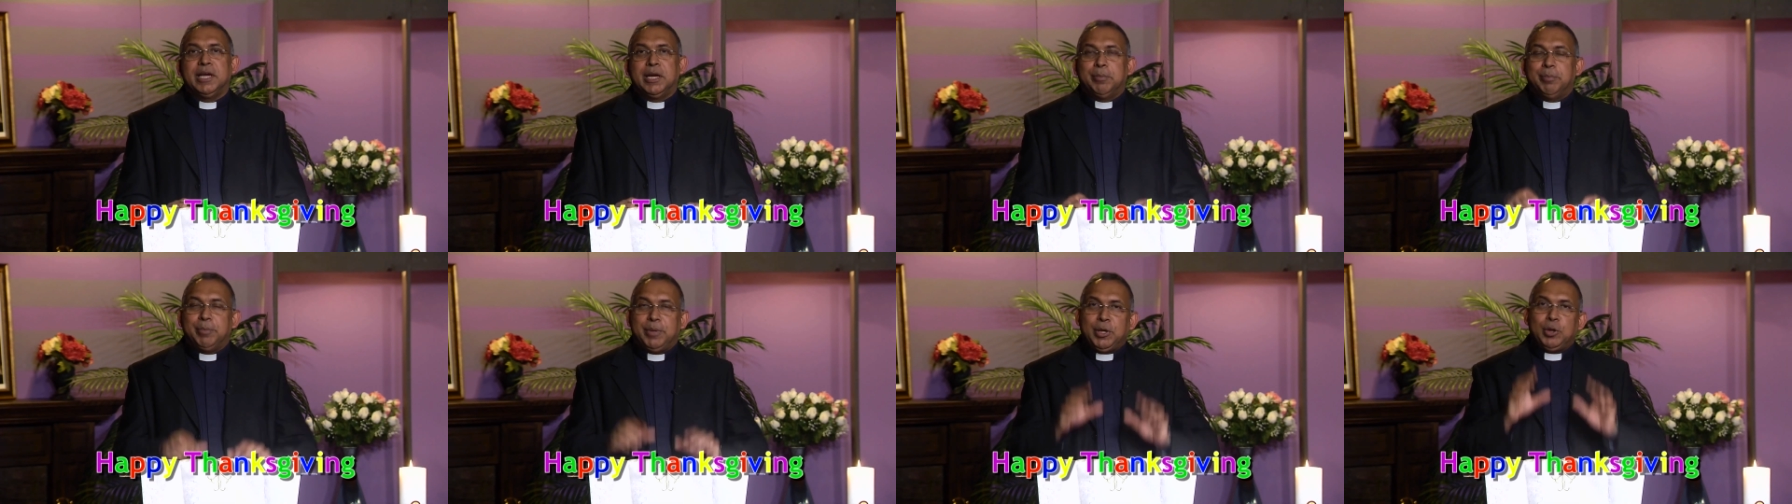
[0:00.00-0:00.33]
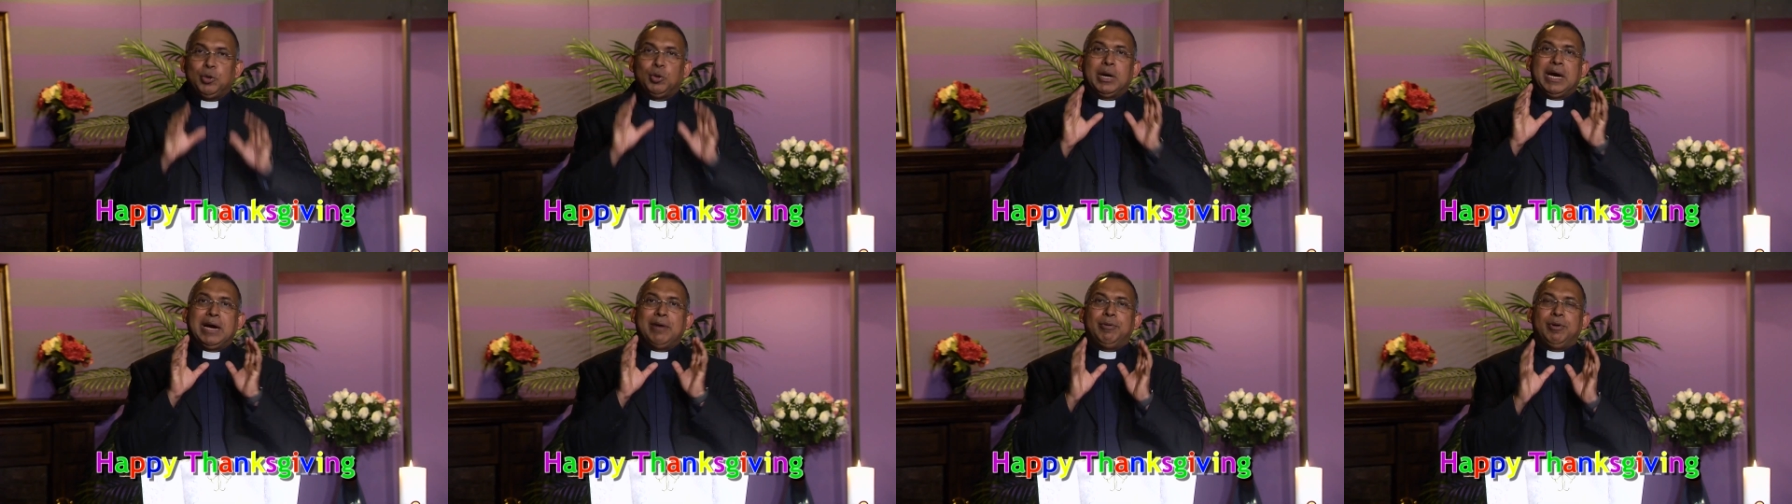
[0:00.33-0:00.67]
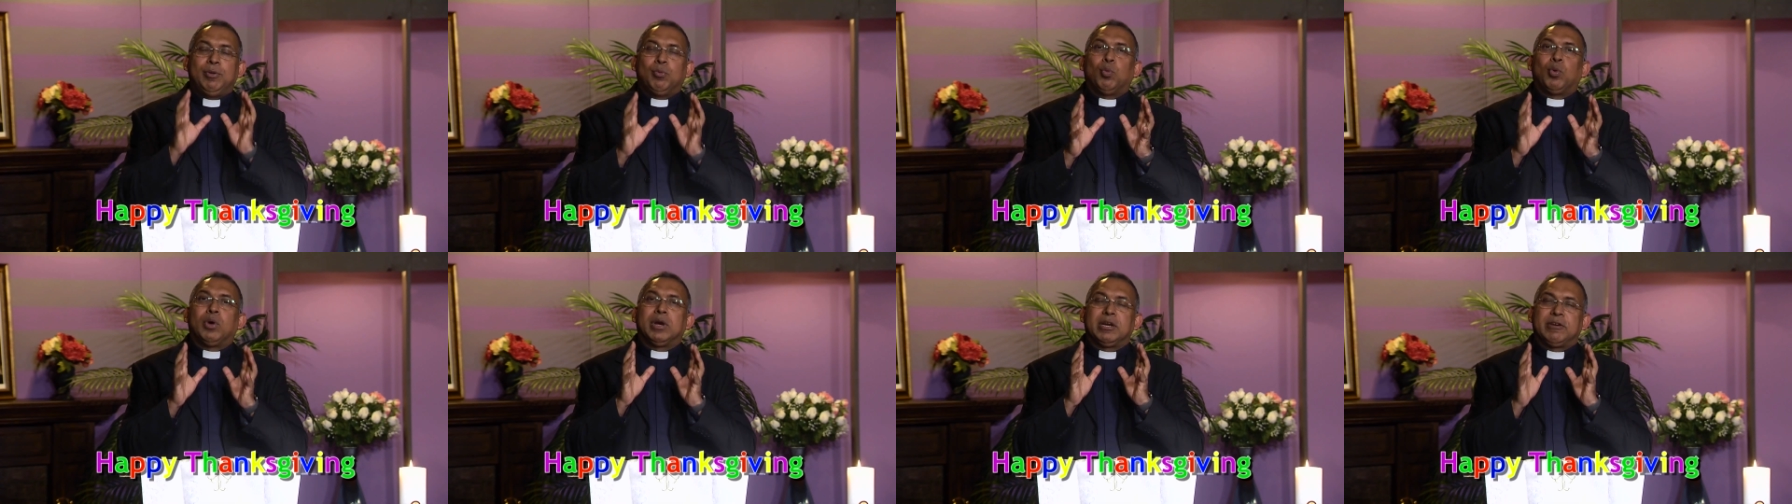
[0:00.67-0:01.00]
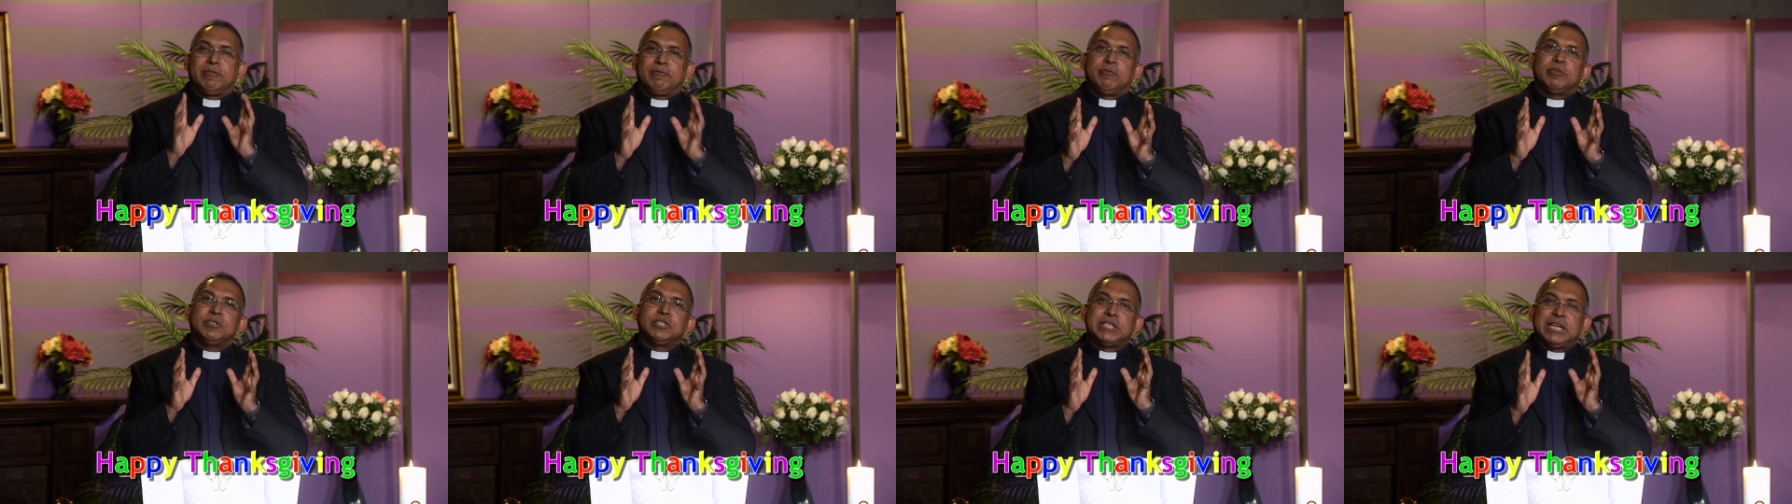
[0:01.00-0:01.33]
May you have a
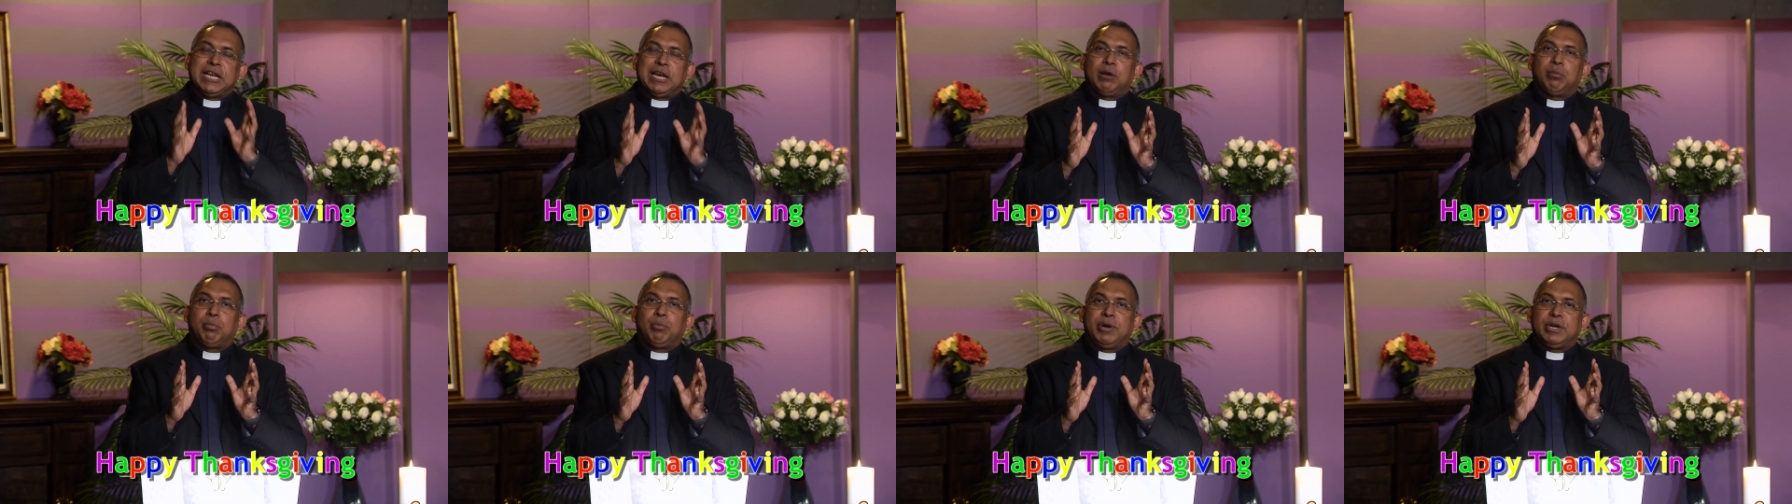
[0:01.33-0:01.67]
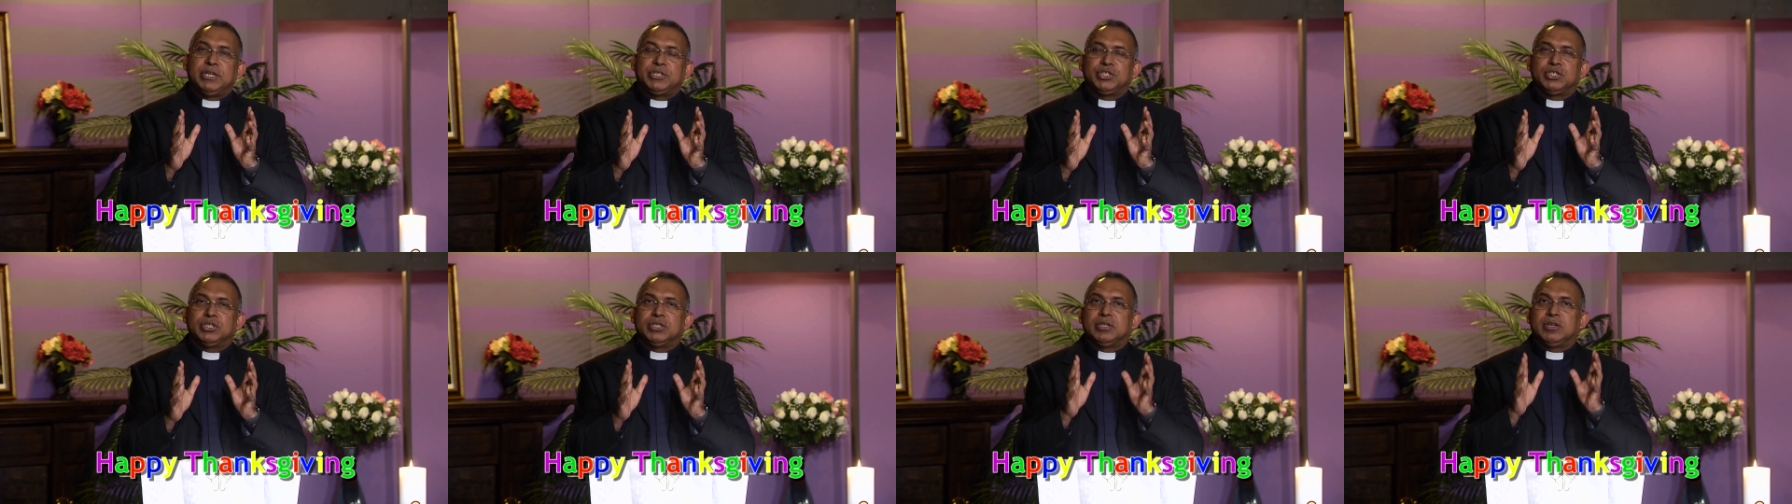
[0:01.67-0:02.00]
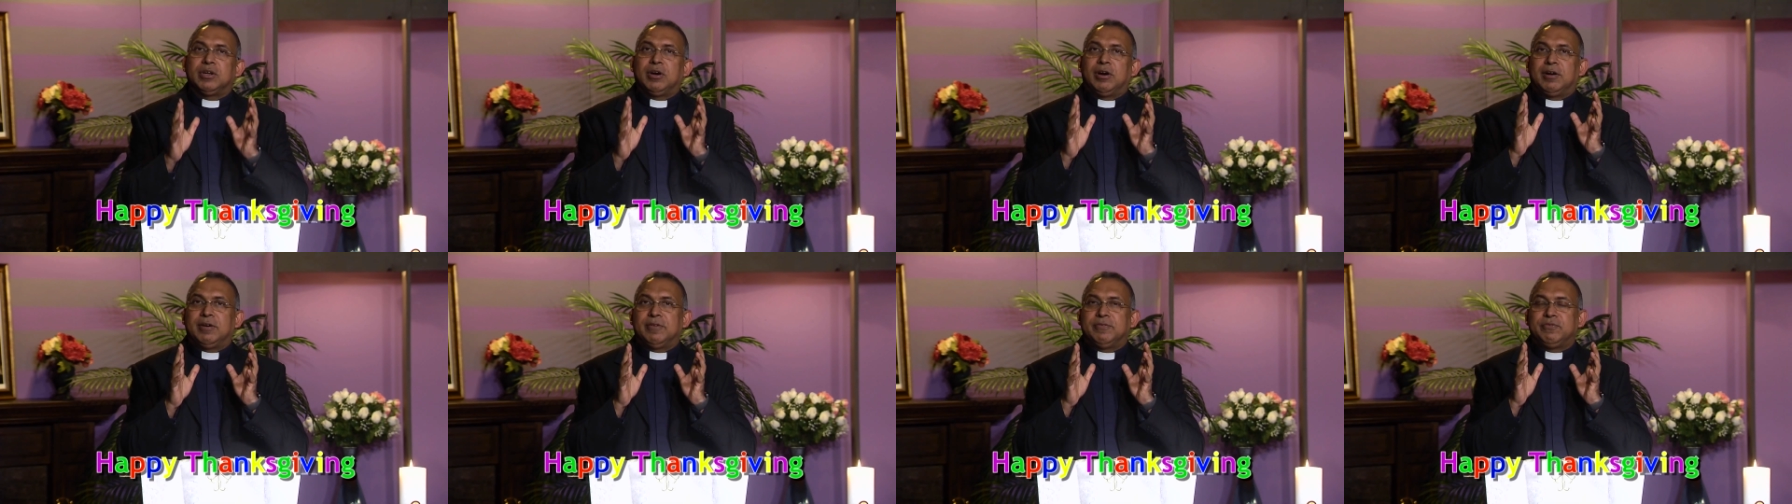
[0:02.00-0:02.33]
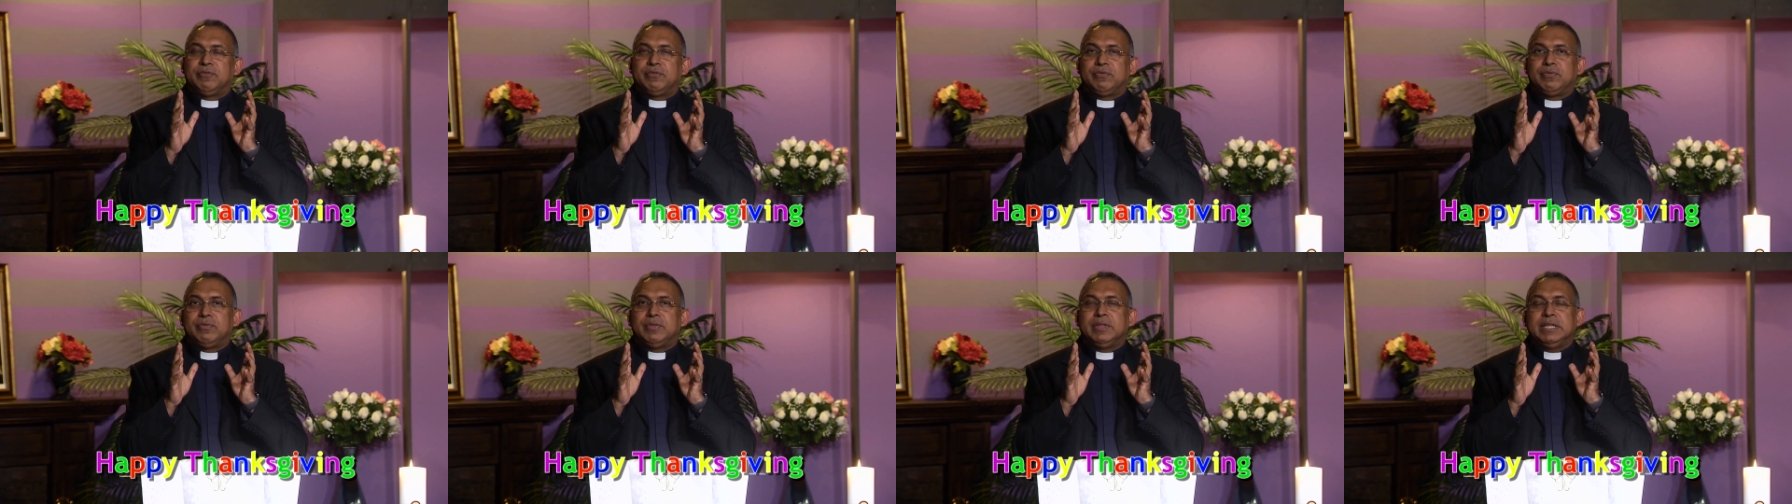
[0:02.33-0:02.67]
wonderful celebration of
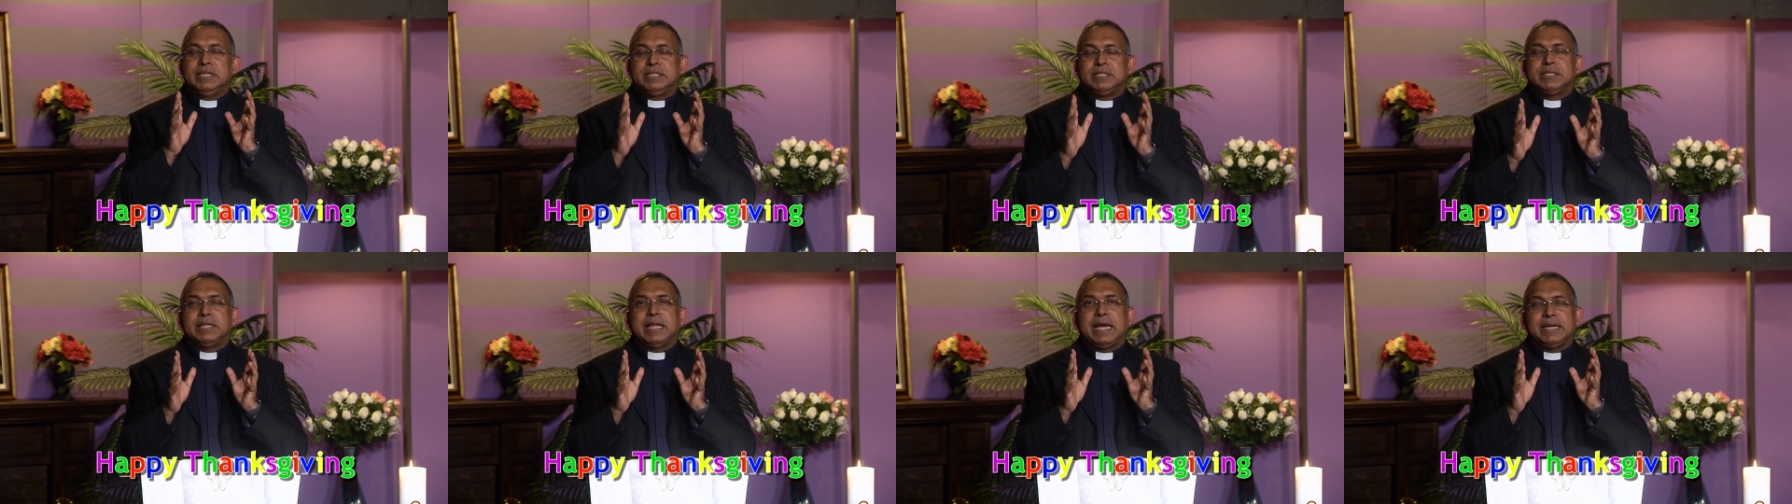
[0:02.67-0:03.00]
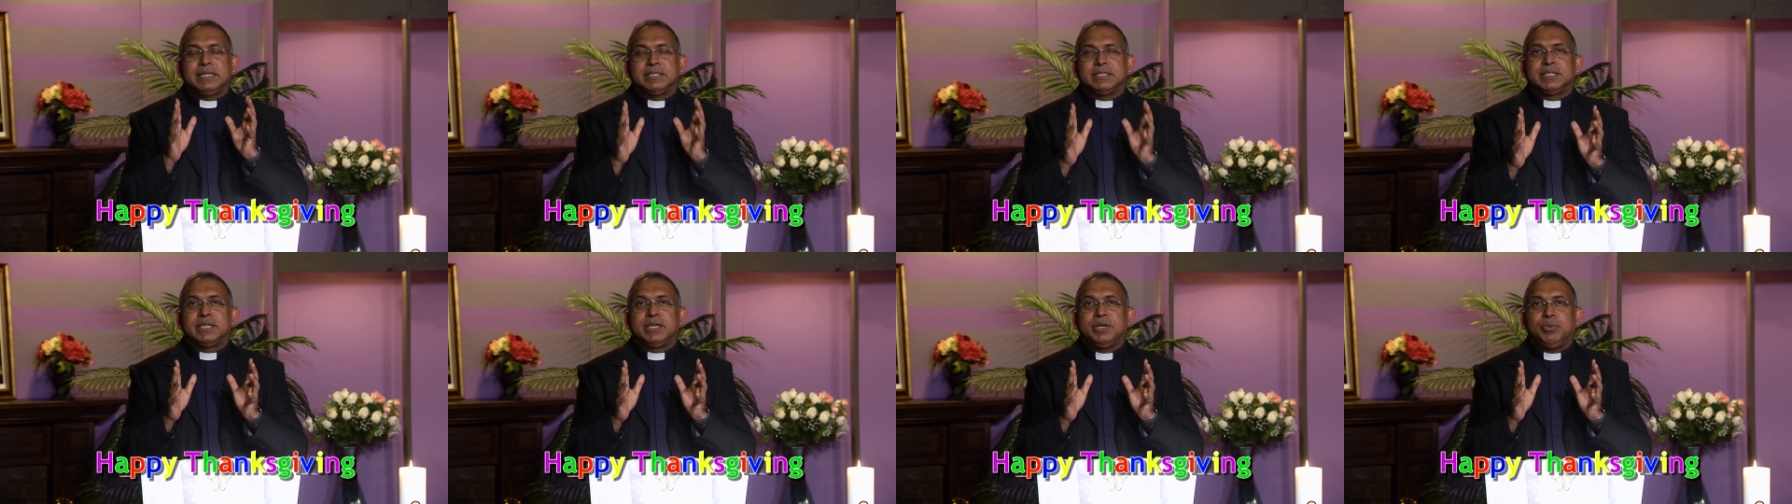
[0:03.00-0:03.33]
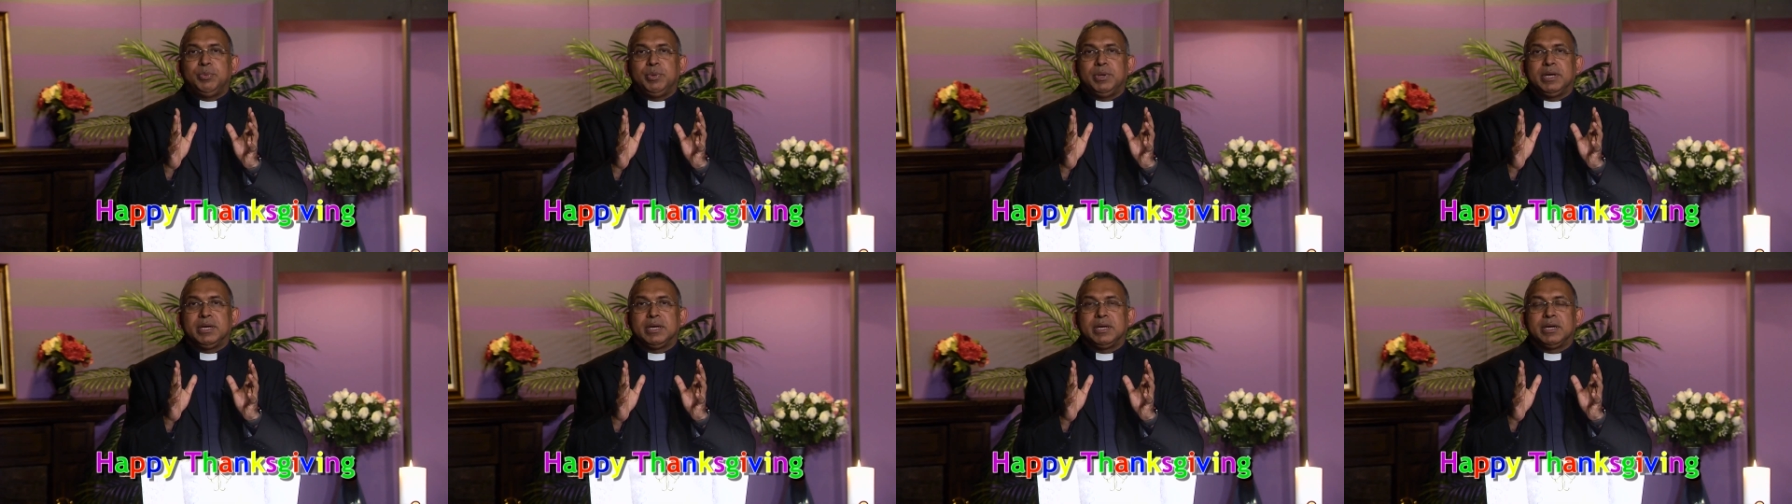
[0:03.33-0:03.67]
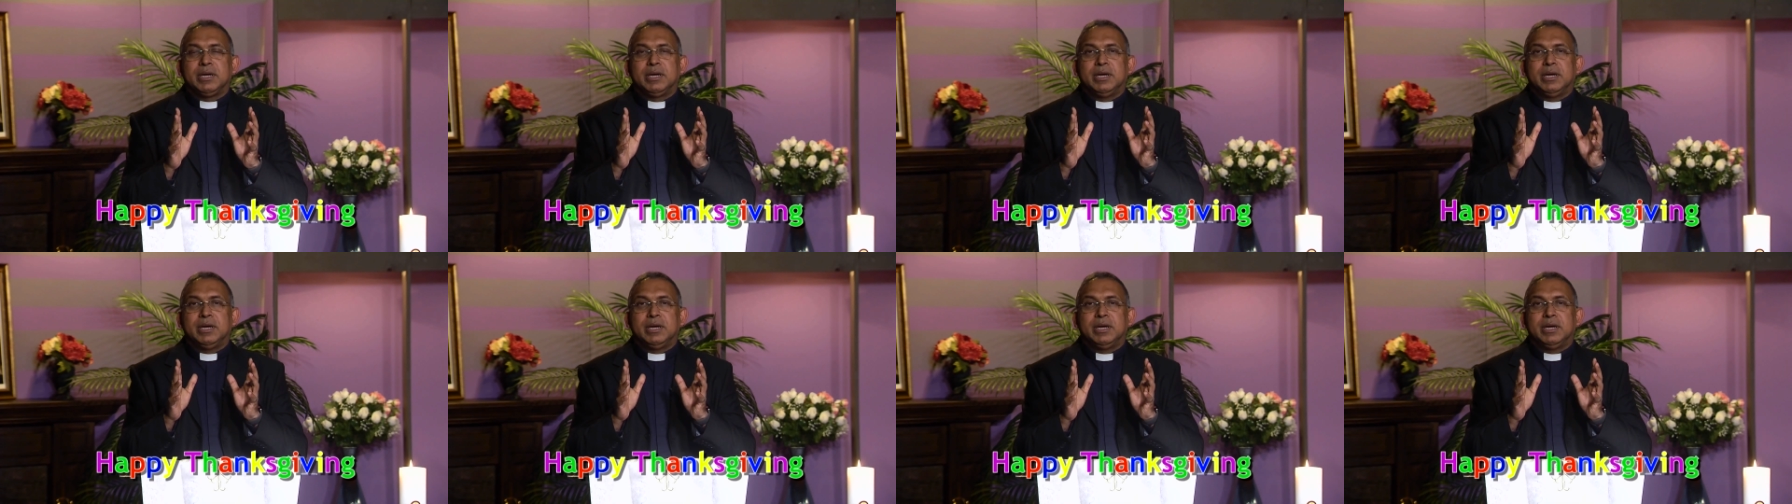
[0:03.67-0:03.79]
this Thanksgiving